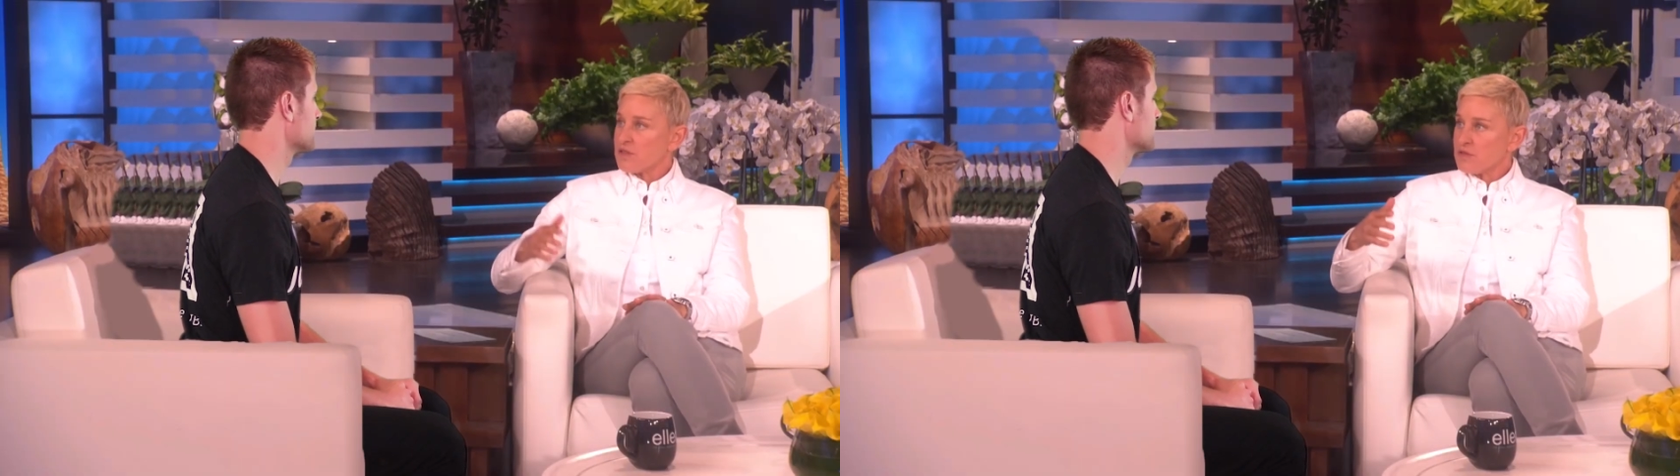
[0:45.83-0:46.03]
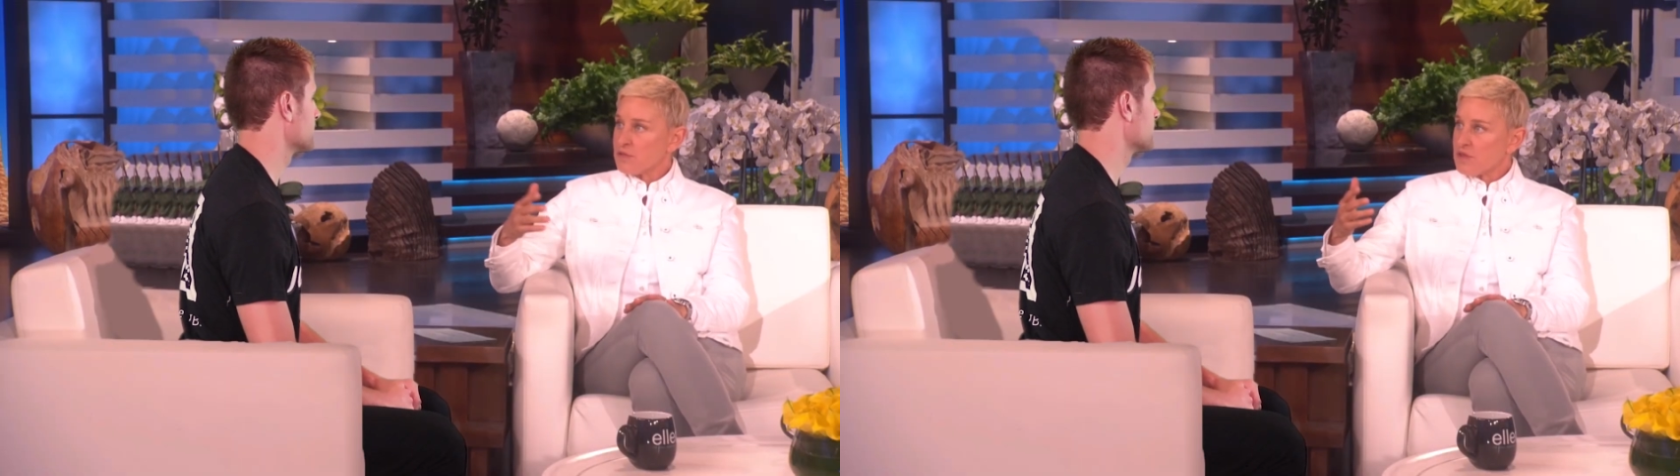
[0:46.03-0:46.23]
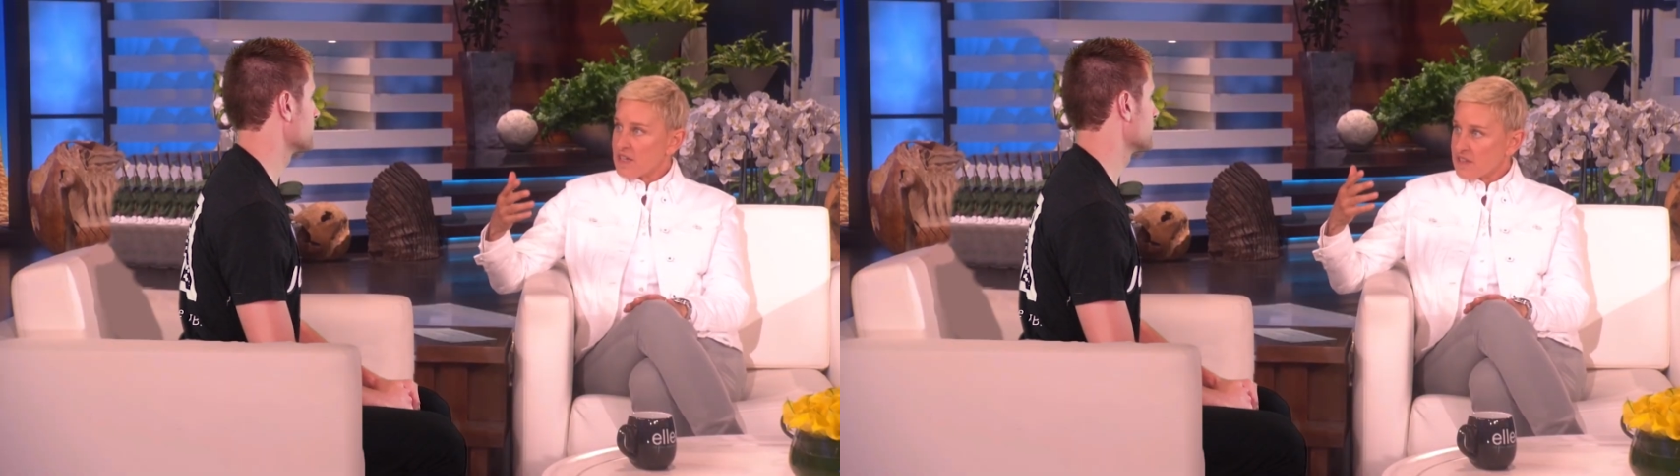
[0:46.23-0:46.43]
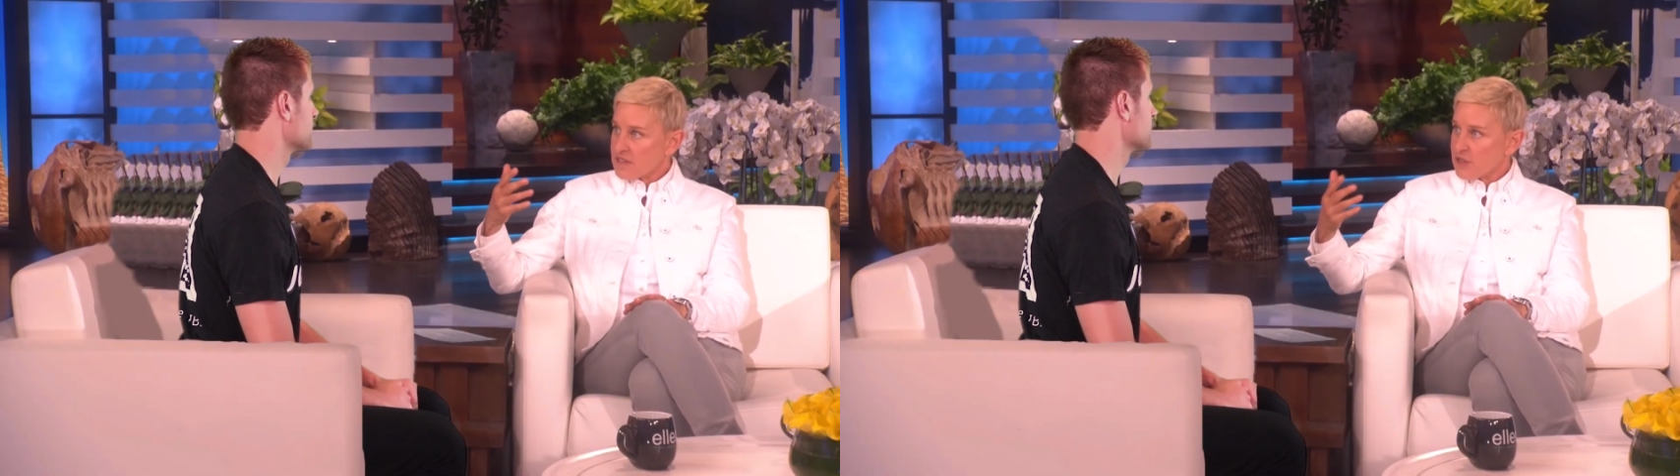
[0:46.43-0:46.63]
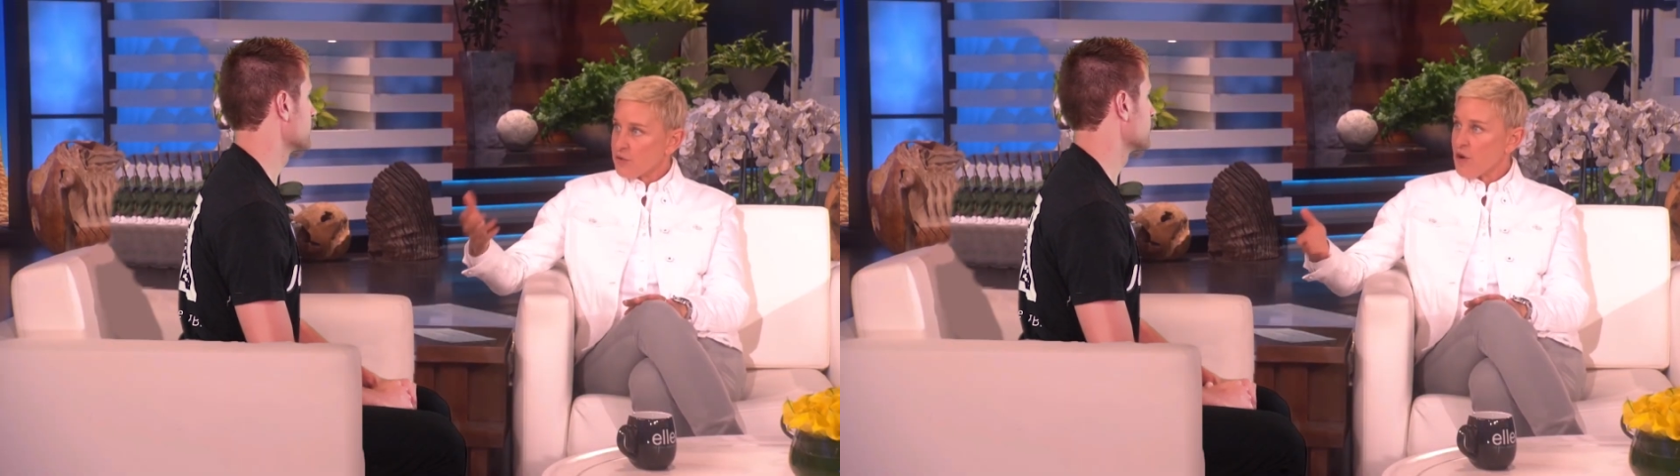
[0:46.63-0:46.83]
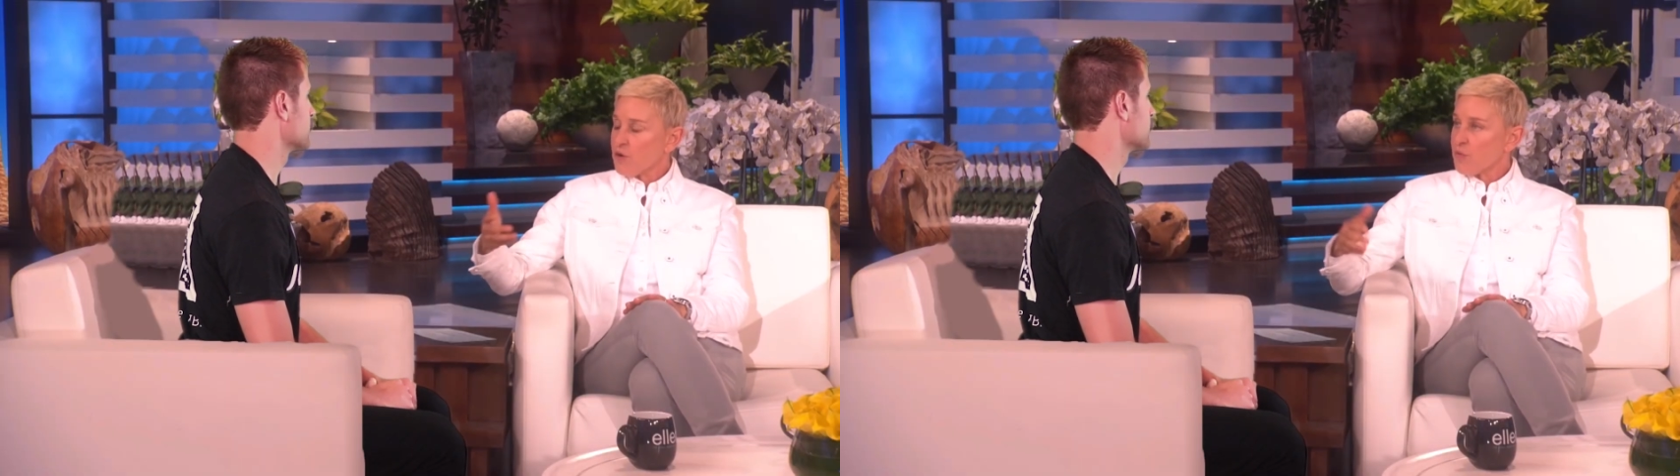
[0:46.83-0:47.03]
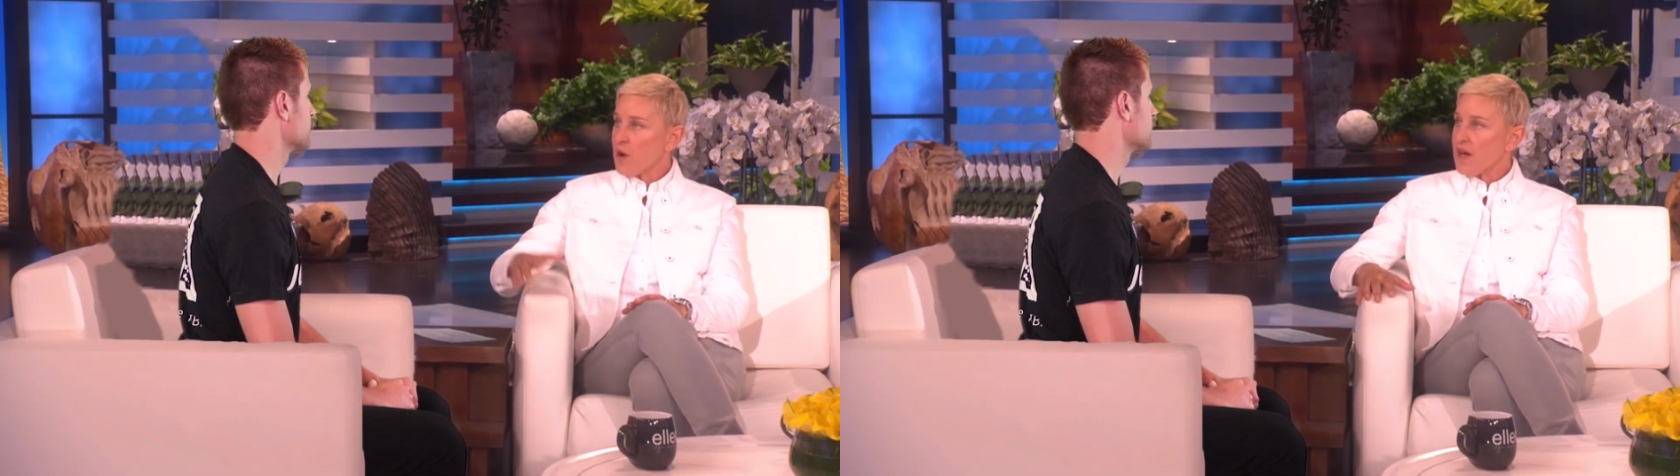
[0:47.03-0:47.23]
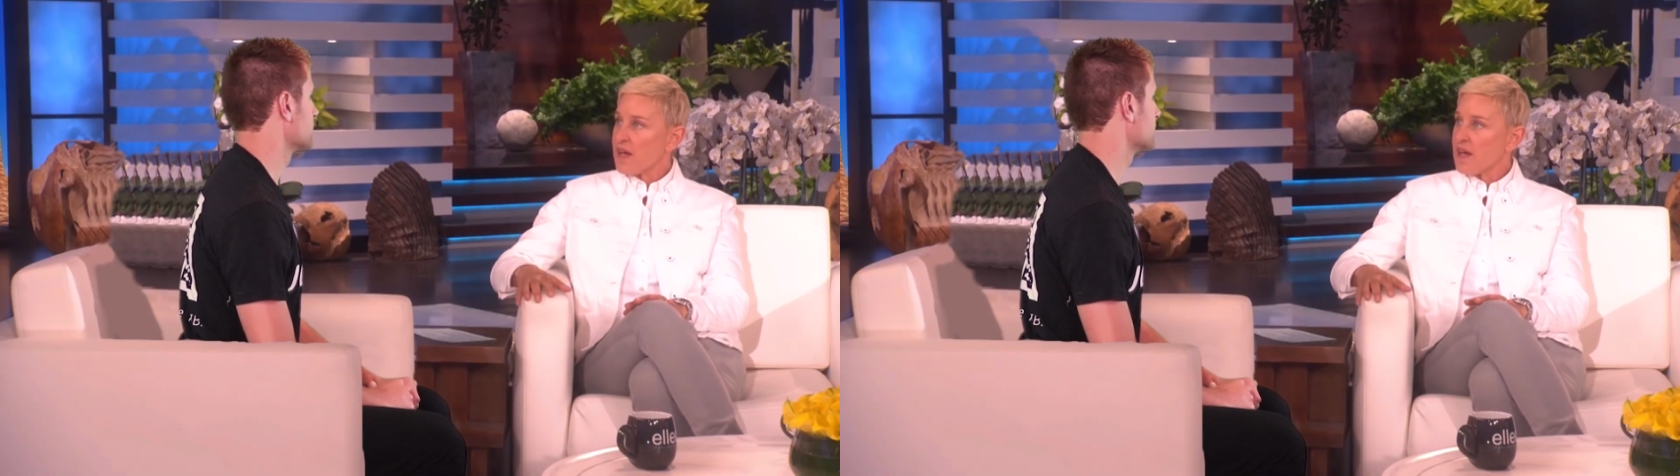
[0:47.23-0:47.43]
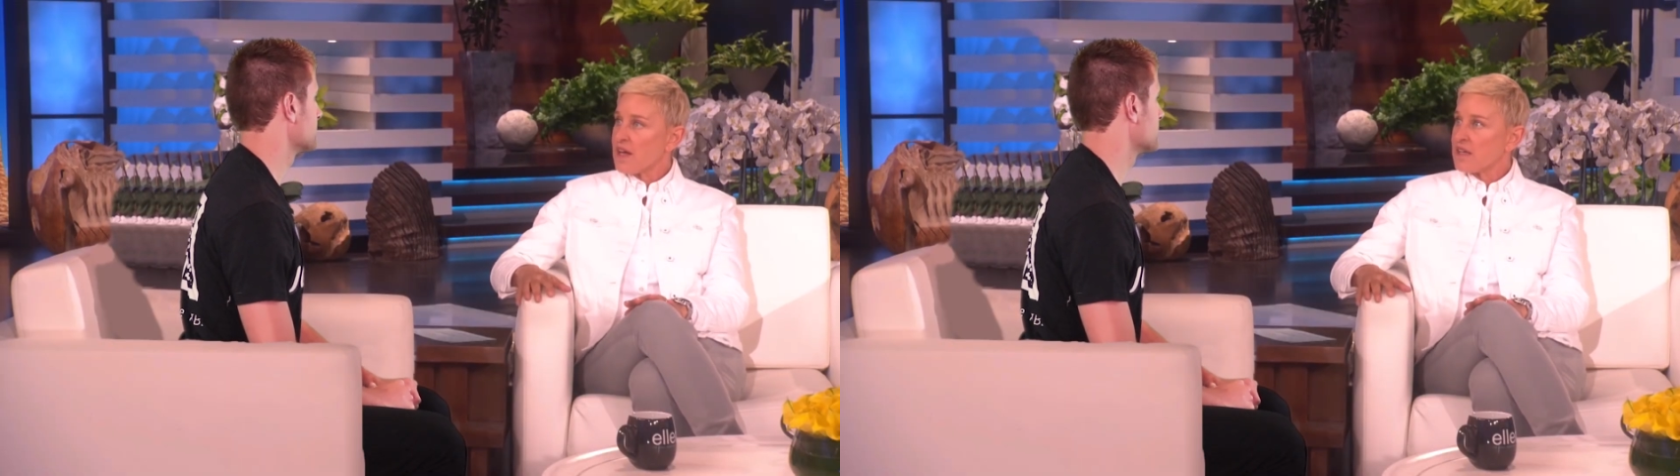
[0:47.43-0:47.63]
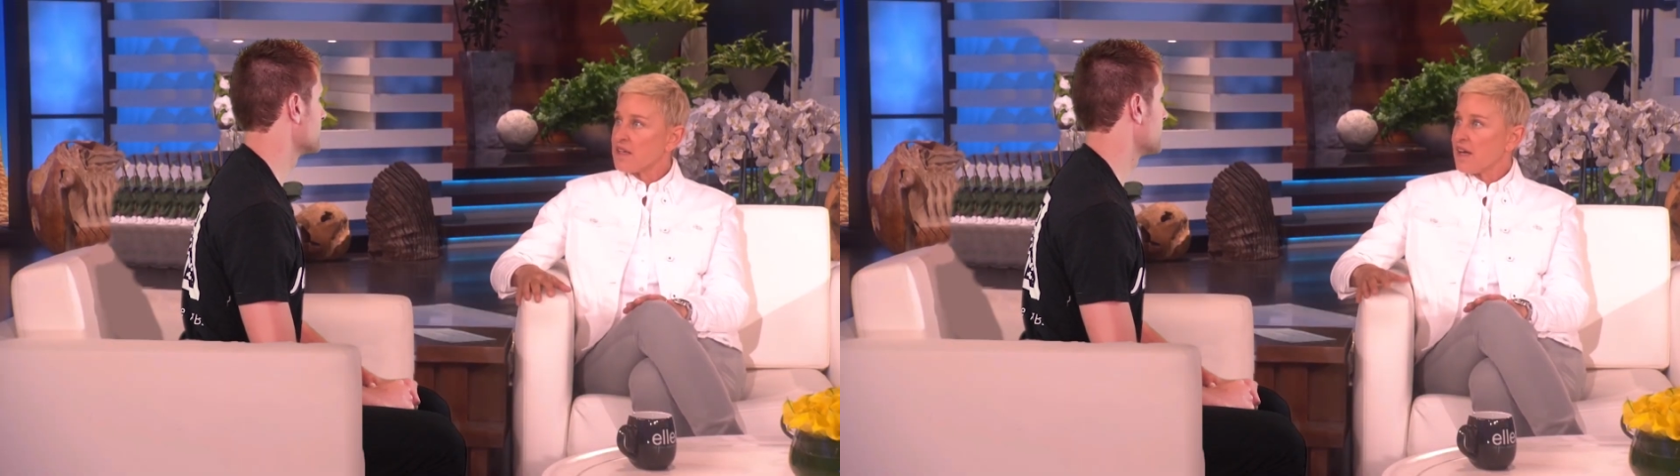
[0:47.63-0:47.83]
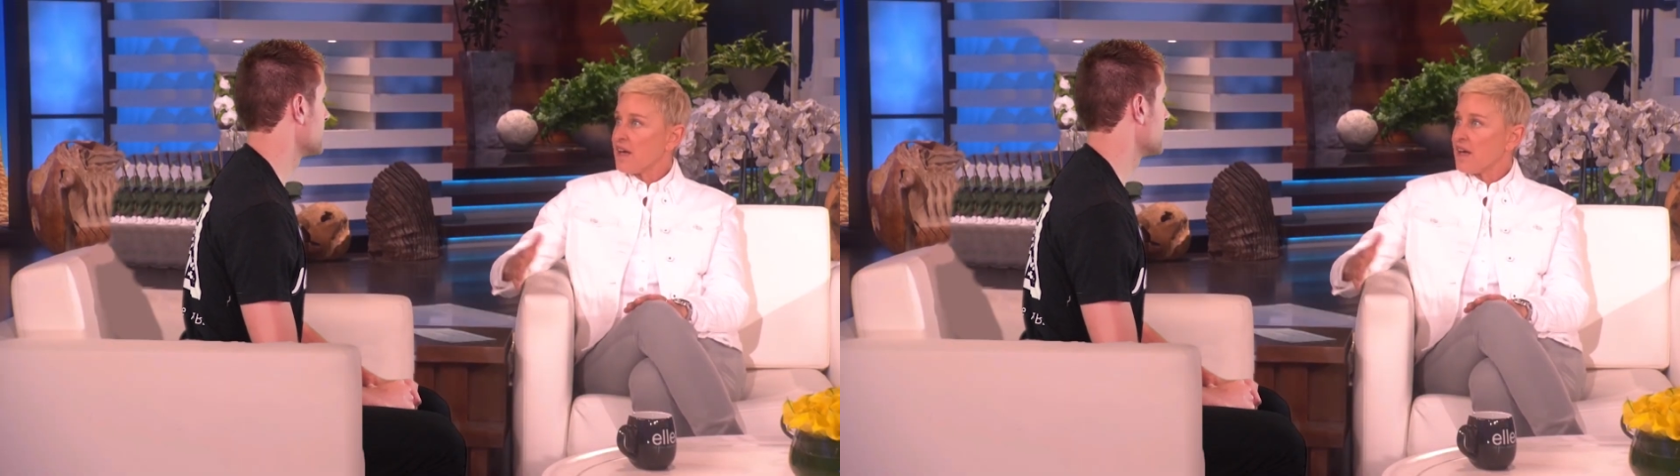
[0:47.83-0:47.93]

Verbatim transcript: You do things your own way and,